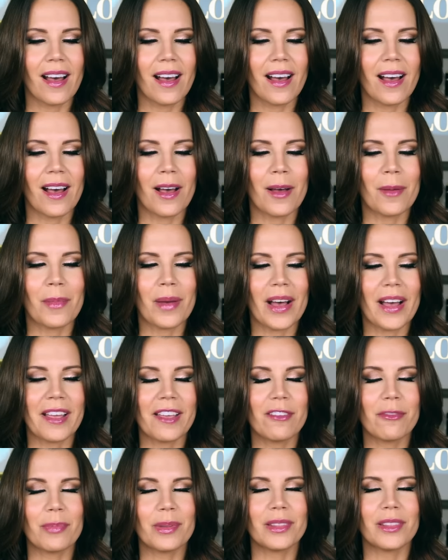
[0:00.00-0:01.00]
um, I
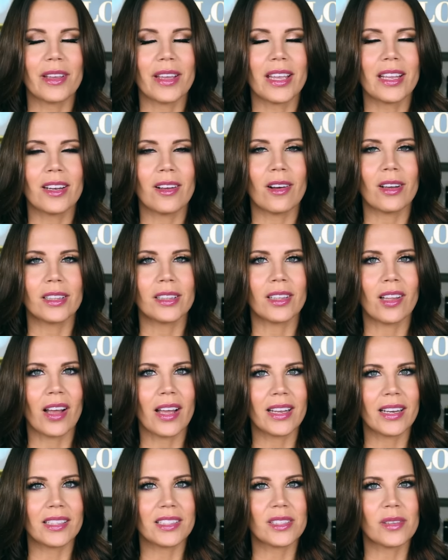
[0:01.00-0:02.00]
have been looking
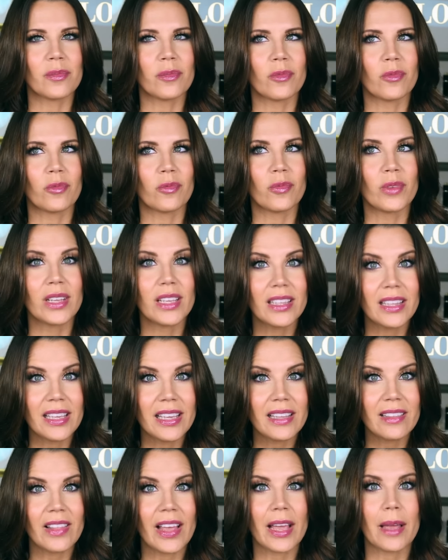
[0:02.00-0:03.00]
online at some
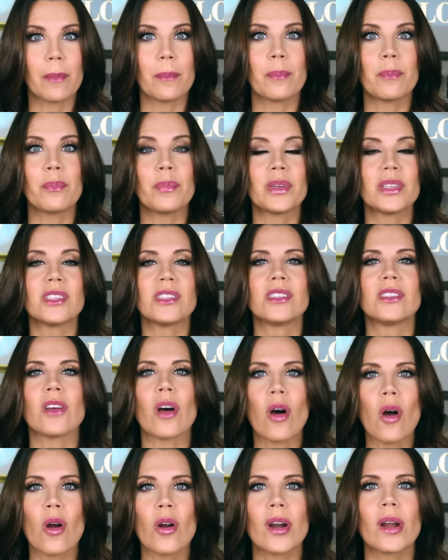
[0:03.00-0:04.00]
really like
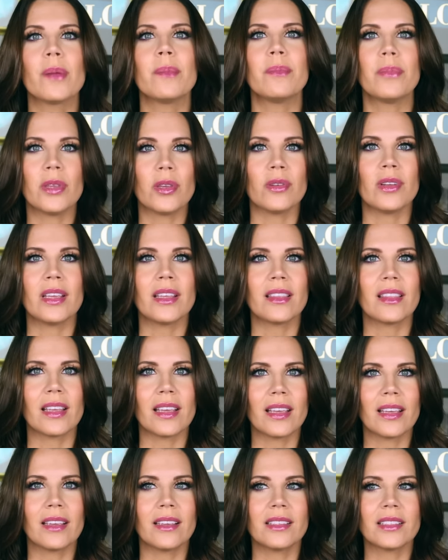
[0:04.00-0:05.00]
bizarre beauty
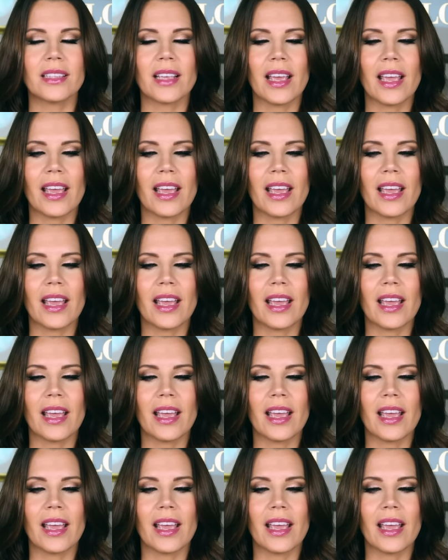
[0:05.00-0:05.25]
things,